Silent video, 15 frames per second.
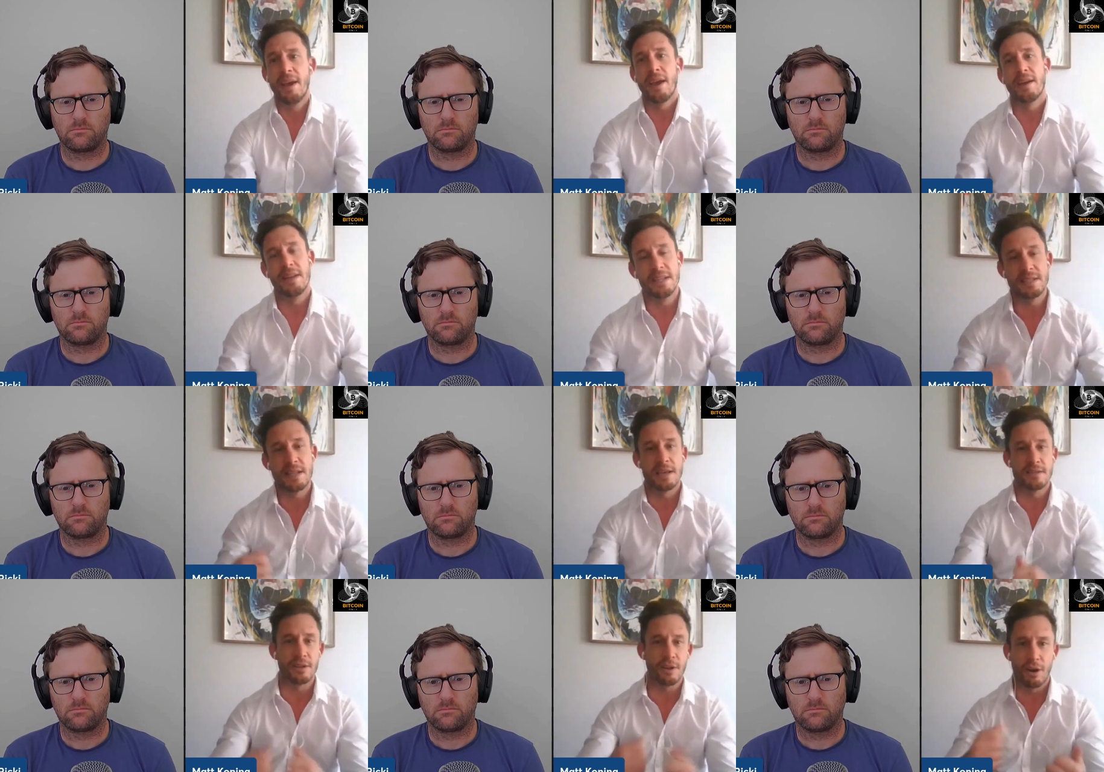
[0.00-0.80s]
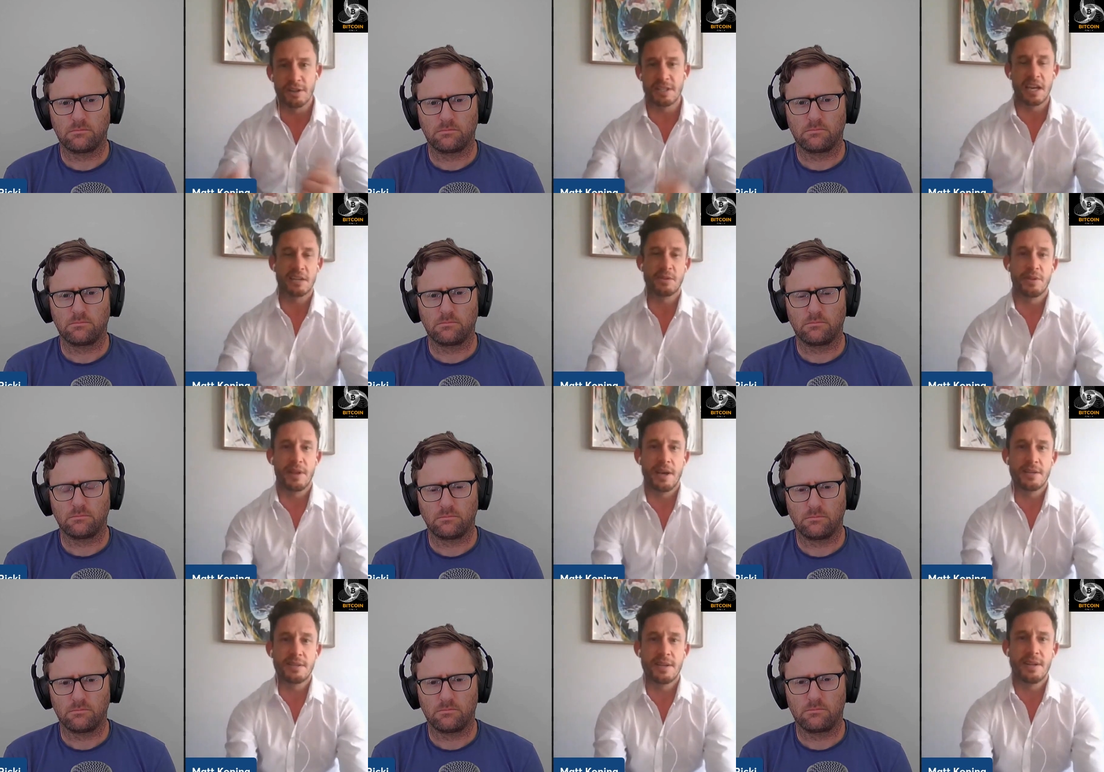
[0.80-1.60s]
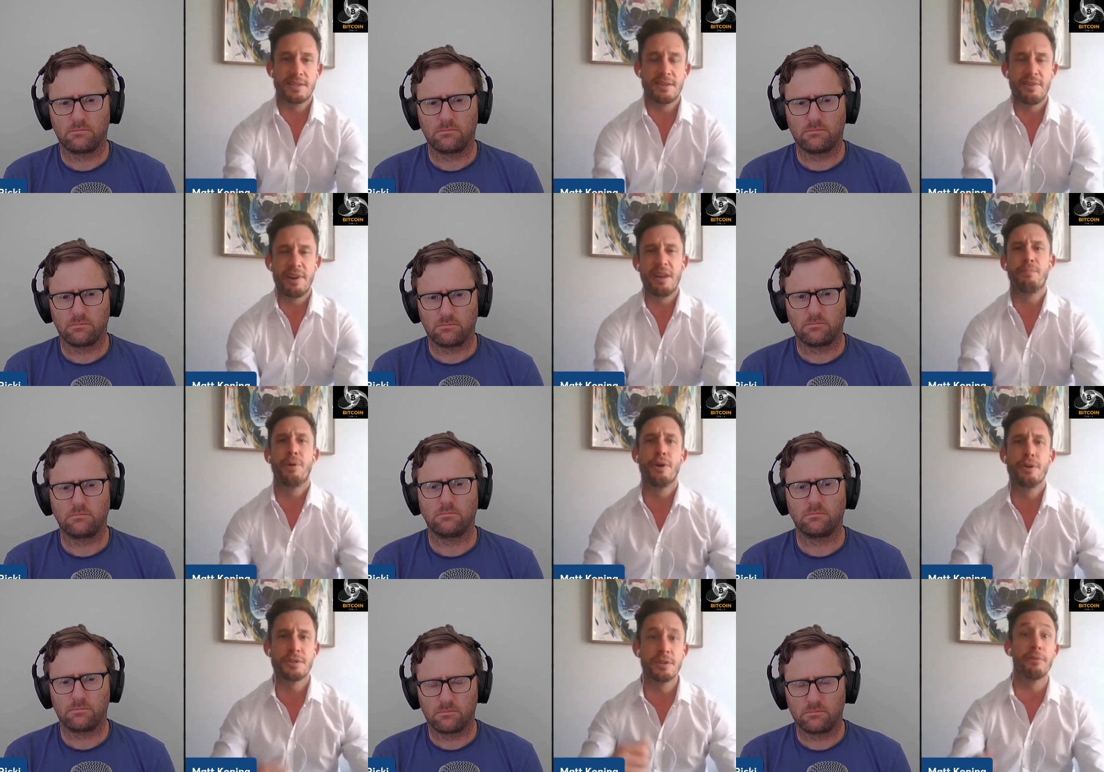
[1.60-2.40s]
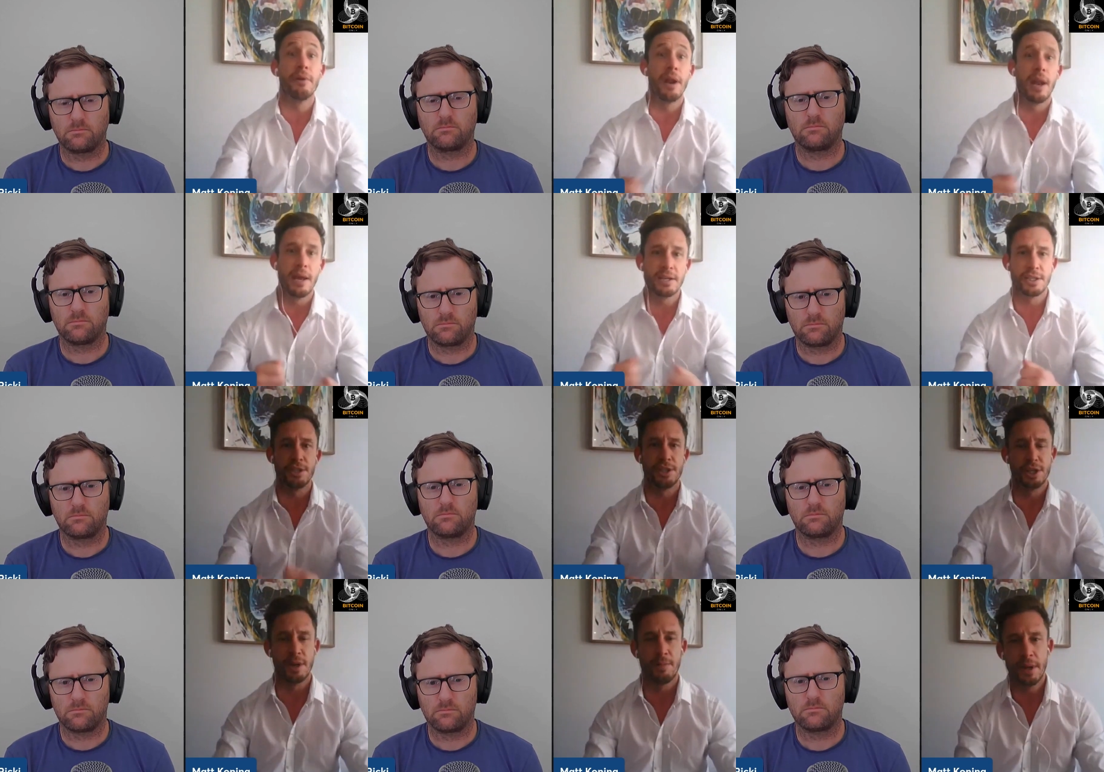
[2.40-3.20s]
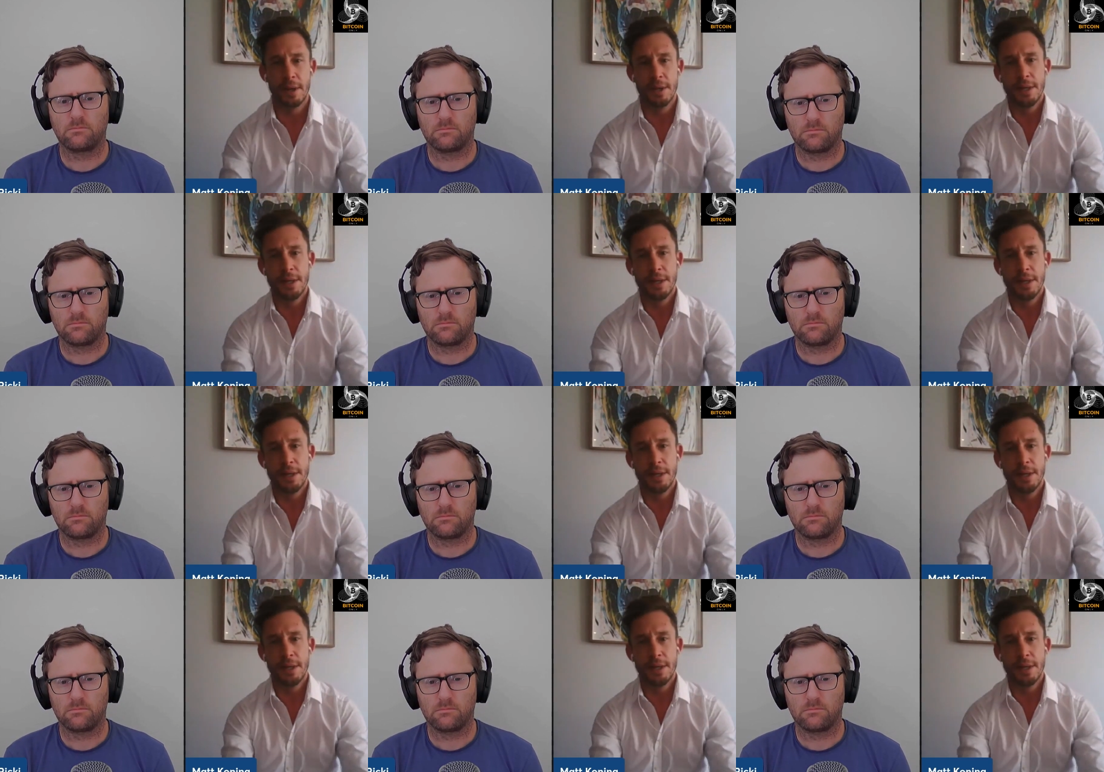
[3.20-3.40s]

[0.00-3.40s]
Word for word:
Speaker 1: and he stays in contact with us, and it's a really personal relationship